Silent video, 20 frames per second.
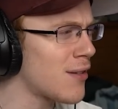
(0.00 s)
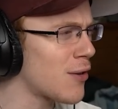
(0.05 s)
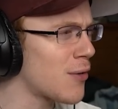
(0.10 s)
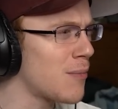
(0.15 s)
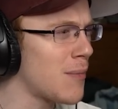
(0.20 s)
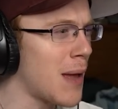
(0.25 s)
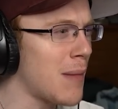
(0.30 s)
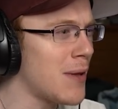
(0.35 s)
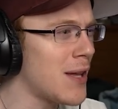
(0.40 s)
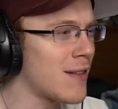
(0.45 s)
or
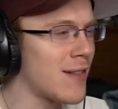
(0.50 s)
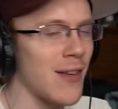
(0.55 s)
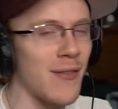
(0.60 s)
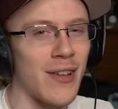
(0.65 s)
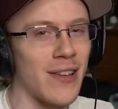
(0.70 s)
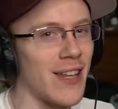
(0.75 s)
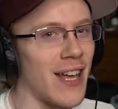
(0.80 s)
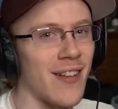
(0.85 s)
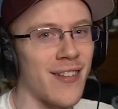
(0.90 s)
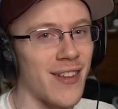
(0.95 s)
maybe it's
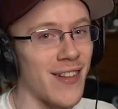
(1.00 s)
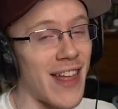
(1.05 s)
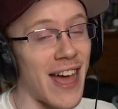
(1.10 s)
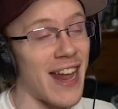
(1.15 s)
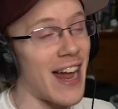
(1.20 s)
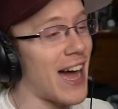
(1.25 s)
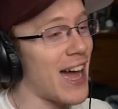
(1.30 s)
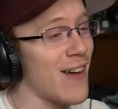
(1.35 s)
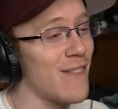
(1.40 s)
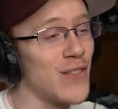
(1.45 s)
even less than
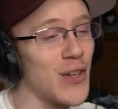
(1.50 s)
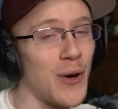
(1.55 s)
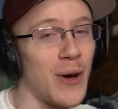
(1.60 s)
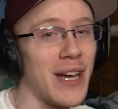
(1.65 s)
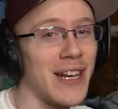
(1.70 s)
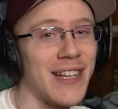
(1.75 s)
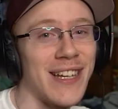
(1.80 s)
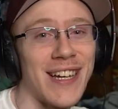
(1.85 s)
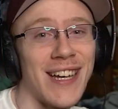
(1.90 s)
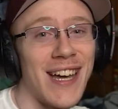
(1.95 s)
that, I have no
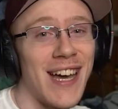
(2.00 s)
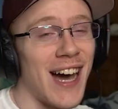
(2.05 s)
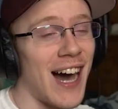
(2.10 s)
idea.